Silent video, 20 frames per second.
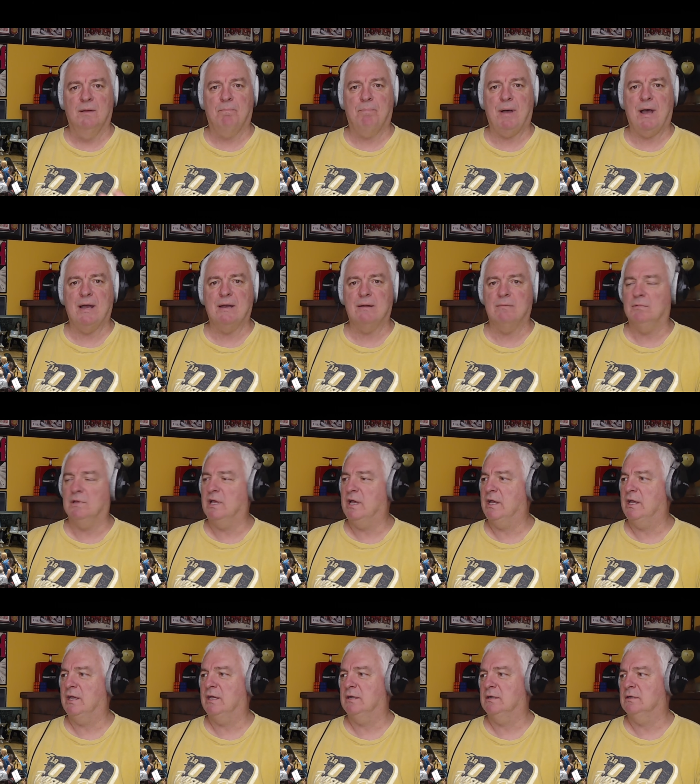Bottom
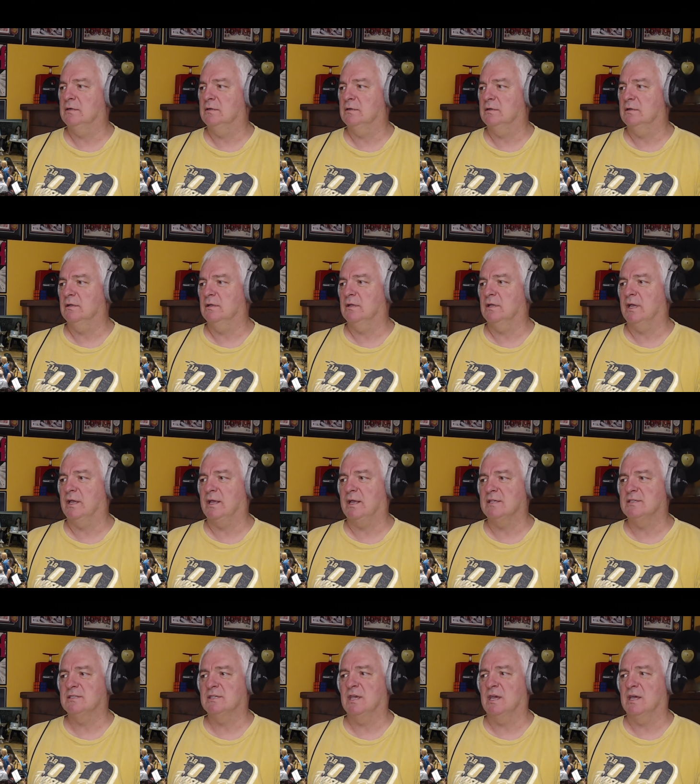line, like I
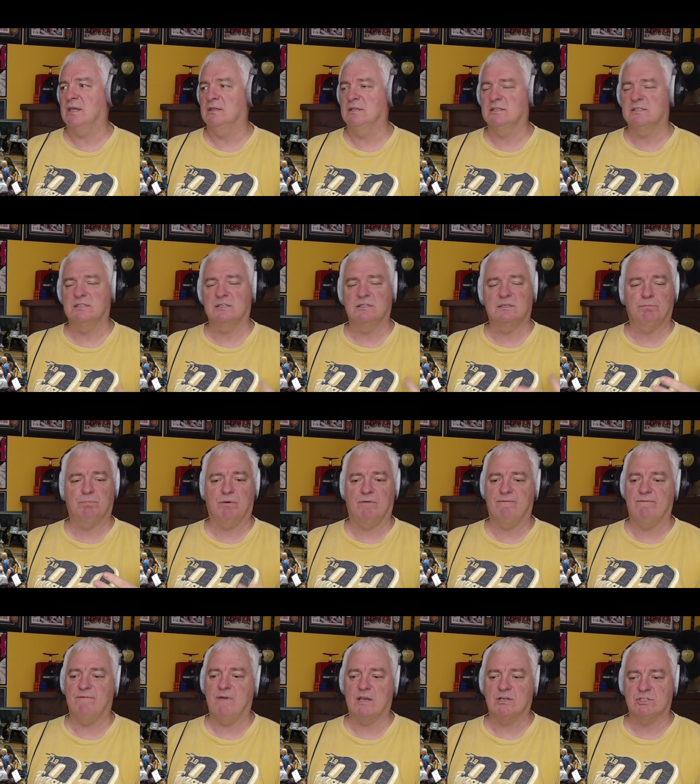said, this is
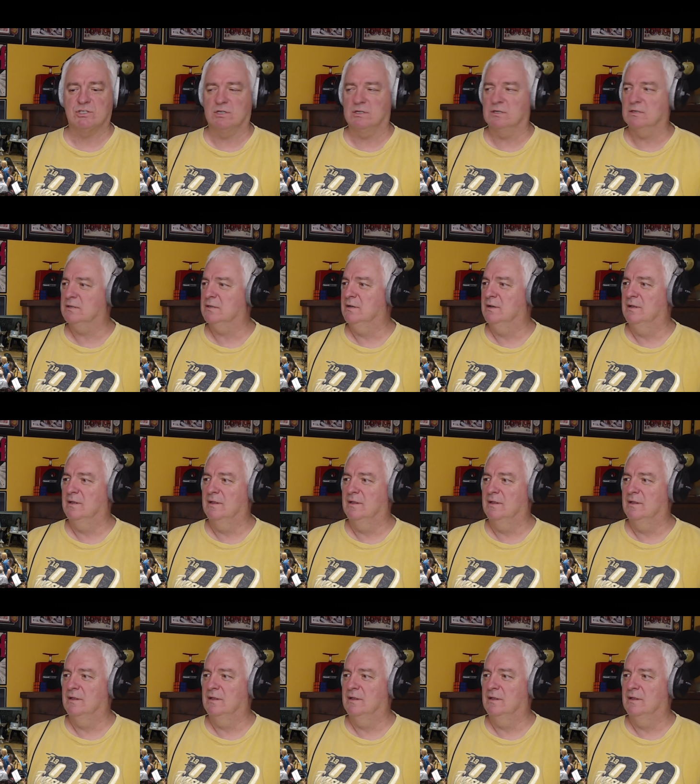perfection